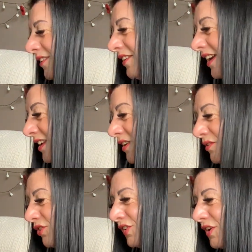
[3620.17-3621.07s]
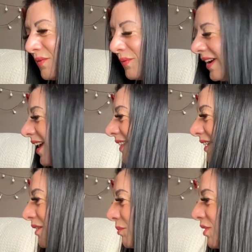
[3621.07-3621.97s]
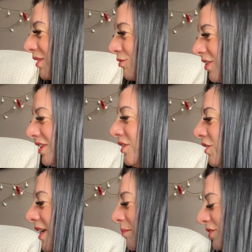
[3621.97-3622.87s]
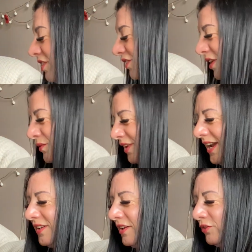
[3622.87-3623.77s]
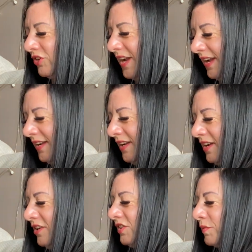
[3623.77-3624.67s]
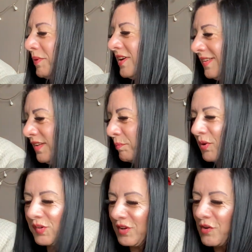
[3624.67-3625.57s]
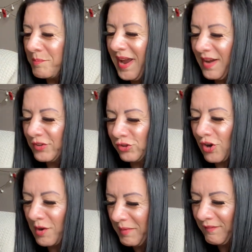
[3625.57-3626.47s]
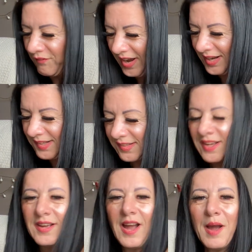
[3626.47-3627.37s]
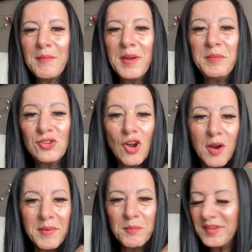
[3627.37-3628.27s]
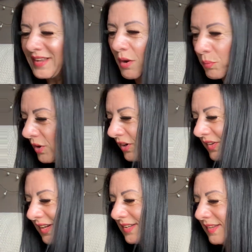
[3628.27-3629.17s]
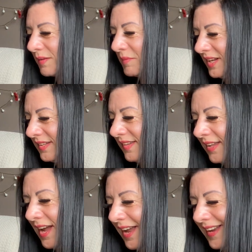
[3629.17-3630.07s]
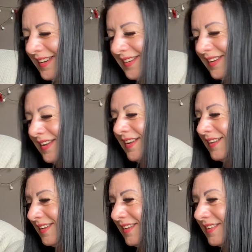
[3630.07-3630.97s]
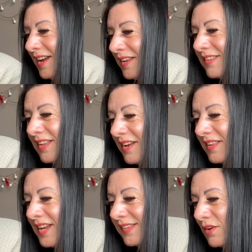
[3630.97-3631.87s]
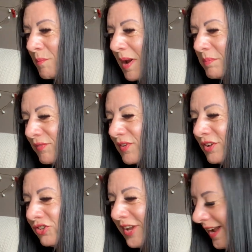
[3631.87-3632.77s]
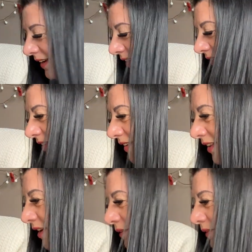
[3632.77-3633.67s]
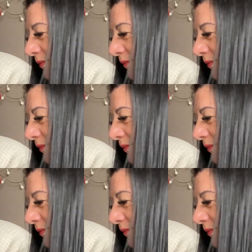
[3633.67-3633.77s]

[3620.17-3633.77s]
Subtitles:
Yeah, just don't, I can't think of the words I'm trying to use now, but just don't take no shit. Just because this person may have a charming face, and might be charming with their words, it doesn't mean to say that they still might be full of shit. So,